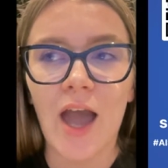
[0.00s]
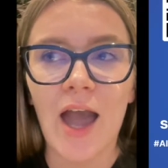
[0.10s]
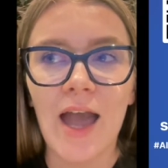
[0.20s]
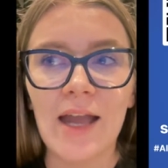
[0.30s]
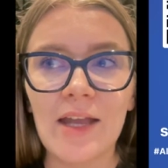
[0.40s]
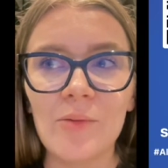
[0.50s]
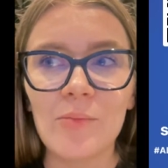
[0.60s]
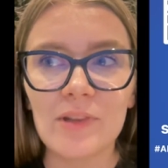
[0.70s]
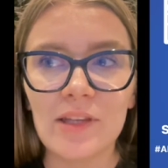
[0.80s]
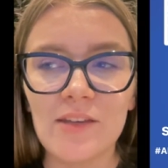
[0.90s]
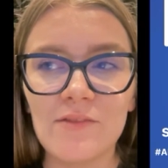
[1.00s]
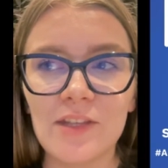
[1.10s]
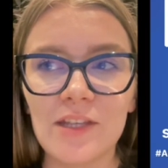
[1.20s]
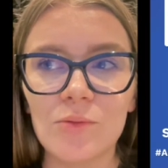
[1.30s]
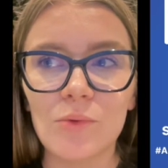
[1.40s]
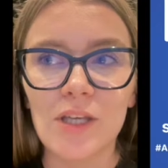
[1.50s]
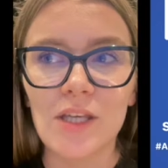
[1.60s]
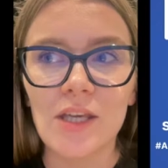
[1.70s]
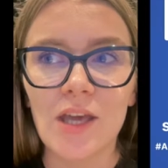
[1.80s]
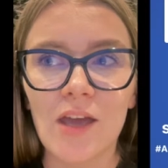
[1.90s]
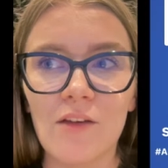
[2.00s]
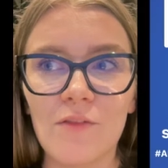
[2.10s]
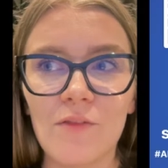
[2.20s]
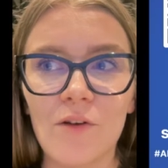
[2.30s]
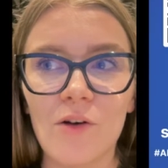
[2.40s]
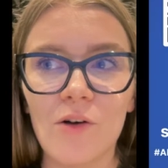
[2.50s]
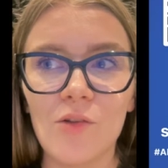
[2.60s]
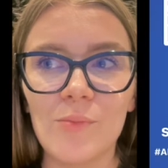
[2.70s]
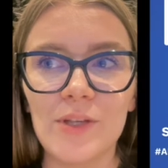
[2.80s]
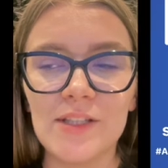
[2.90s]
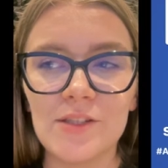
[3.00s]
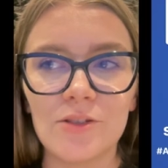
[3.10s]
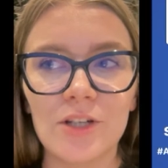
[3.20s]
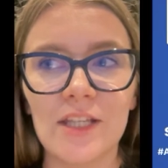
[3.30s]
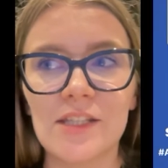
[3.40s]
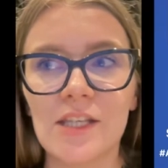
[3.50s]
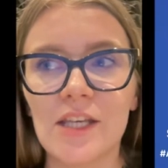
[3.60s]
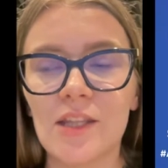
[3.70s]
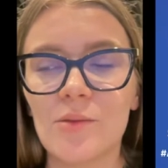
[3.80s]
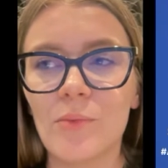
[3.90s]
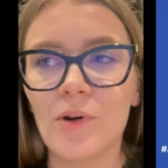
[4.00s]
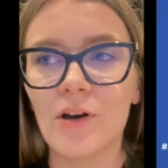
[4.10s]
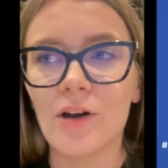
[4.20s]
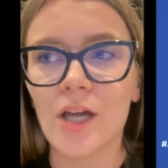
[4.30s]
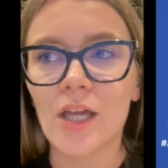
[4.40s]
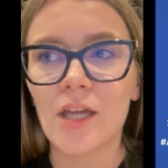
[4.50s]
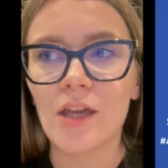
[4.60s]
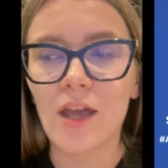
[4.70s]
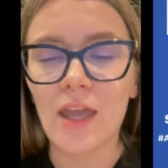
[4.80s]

I believe that we have all been targeted by